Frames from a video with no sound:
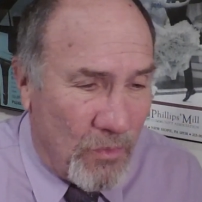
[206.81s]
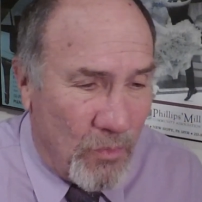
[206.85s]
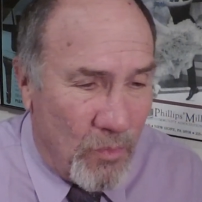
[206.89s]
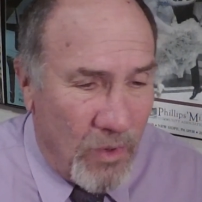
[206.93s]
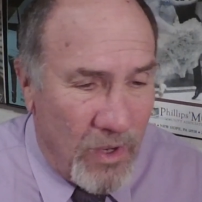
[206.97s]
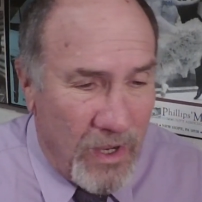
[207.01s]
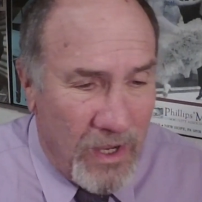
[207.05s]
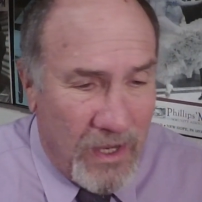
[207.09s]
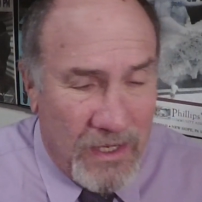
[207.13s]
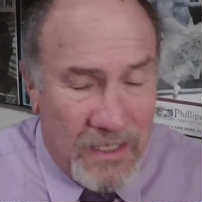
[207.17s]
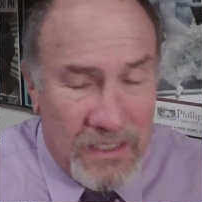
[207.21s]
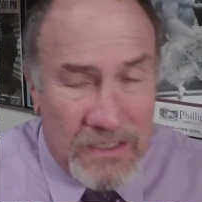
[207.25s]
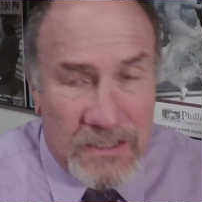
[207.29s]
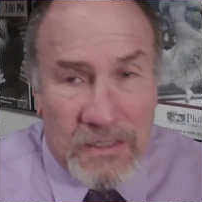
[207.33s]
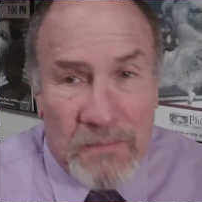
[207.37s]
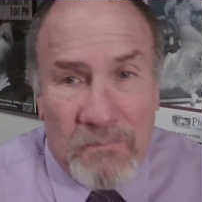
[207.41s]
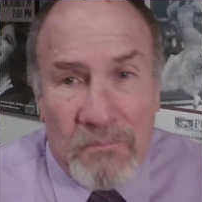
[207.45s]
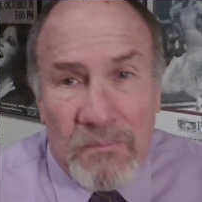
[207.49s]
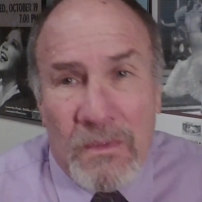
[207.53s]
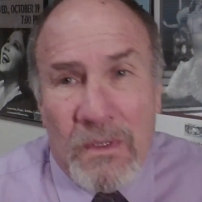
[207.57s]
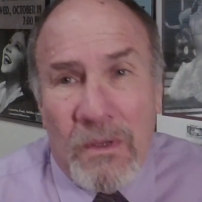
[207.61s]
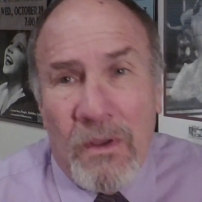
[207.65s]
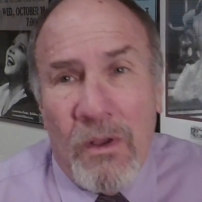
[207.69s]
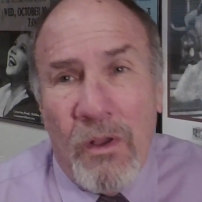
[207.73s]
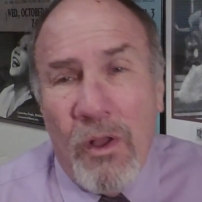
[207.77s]
Why, it's
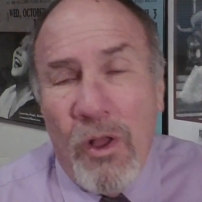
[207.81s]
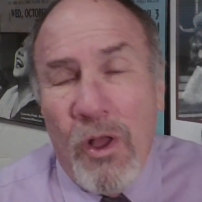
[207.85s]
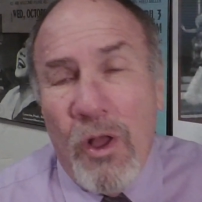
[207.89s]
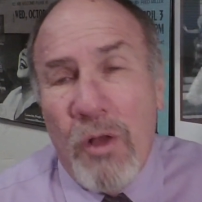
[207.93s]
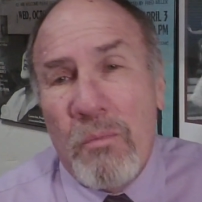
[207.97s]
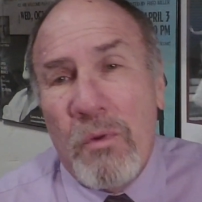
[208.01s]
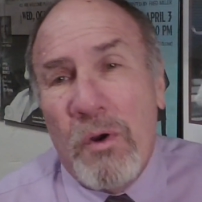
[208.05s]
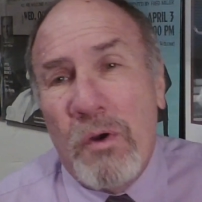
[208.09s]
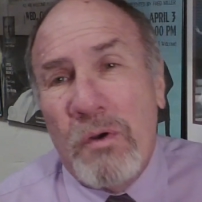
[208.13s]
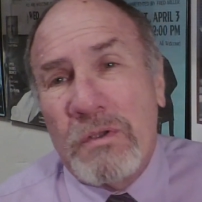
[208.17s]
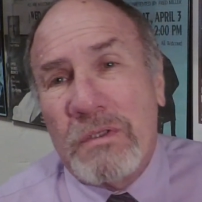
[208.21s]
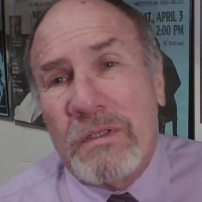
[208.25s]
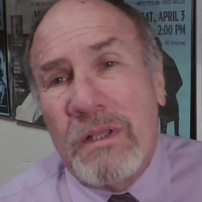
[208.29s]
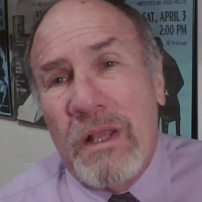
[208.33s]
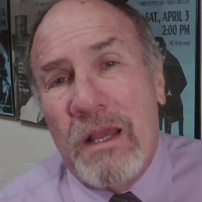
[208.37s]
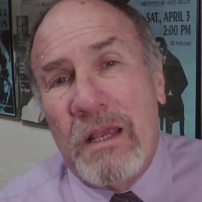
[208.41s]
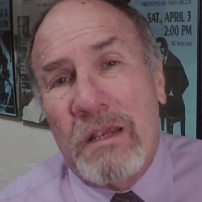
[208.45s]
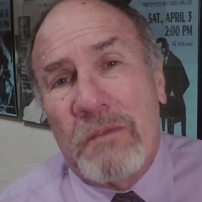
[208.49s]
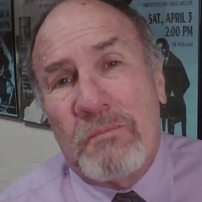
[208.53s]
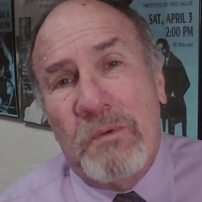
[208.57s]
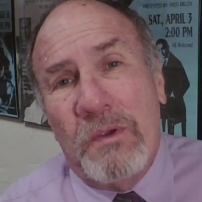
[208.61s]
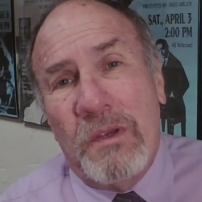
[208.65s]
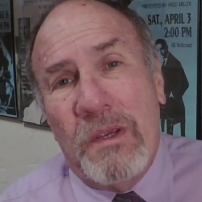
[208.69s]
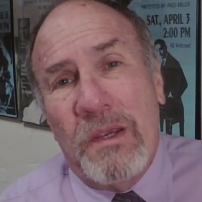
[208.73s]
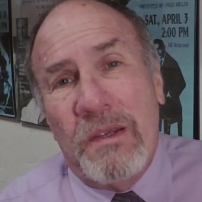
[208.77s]
almost
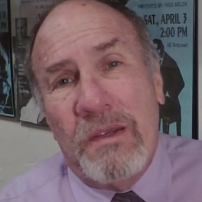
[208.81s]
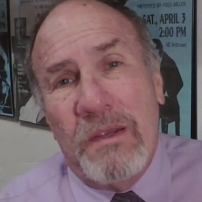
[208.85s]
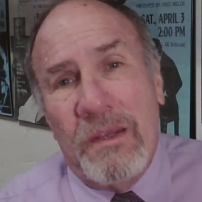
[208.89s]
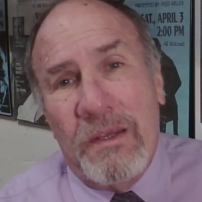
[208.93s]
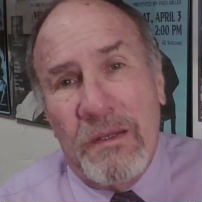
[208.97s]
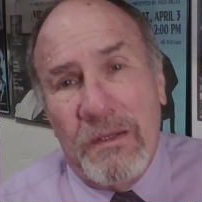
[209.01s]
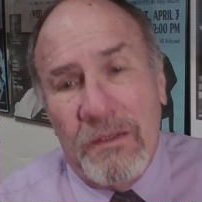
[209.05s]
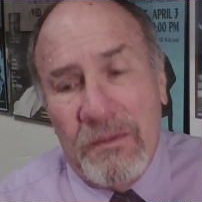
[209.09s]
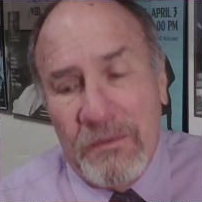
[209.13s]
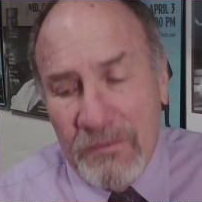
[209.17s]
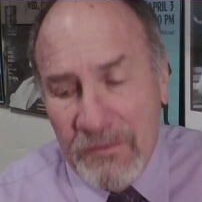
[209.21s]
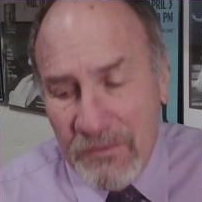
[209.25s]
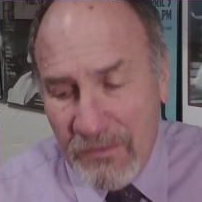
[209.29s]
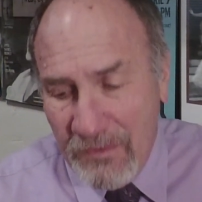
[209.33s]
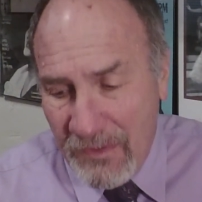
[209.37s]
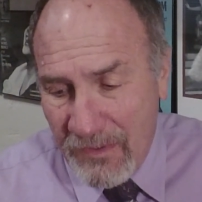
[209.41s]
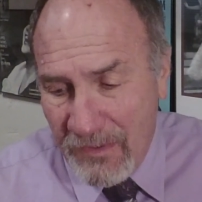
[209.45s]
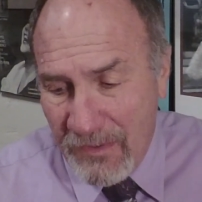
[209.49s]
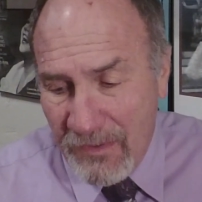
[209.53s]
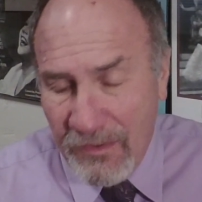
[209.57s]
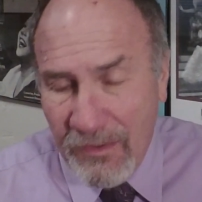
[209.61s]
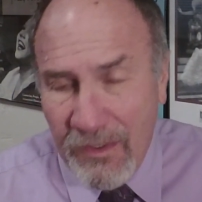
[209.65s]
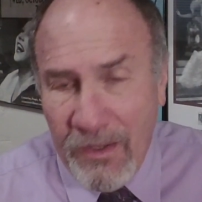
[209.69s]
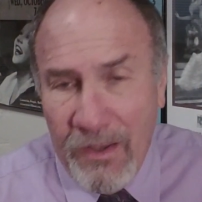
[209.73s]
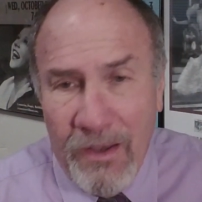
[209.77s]
like being
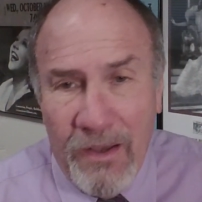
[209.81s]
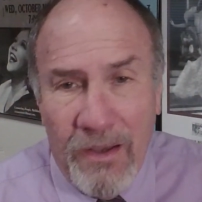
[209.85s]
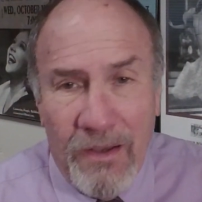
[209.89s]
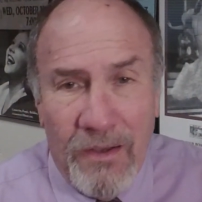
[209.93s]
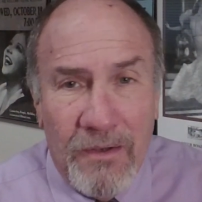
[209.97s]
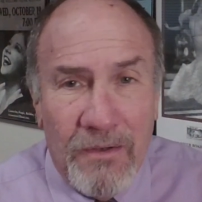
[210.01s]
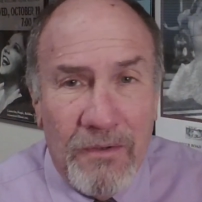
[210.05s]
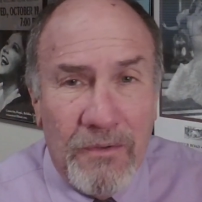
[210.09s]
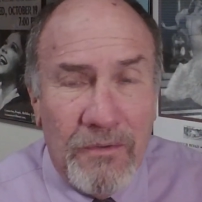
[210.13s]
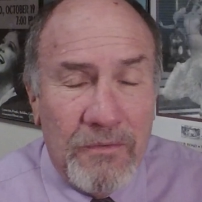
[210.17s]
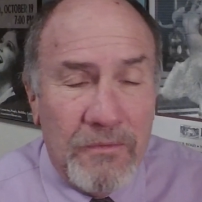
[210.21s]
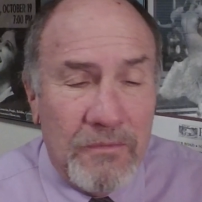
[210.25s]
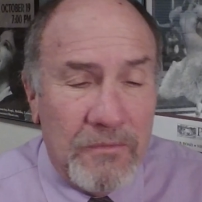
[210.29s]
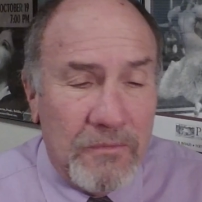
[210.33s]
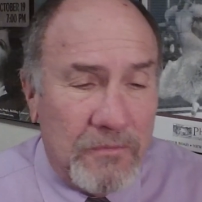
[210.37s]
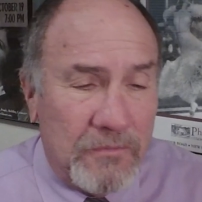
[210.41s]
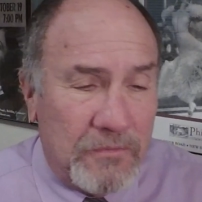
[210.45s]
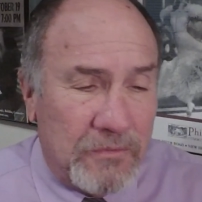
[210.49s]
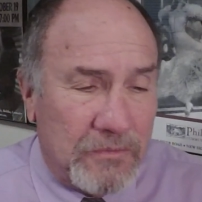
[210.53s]
in love.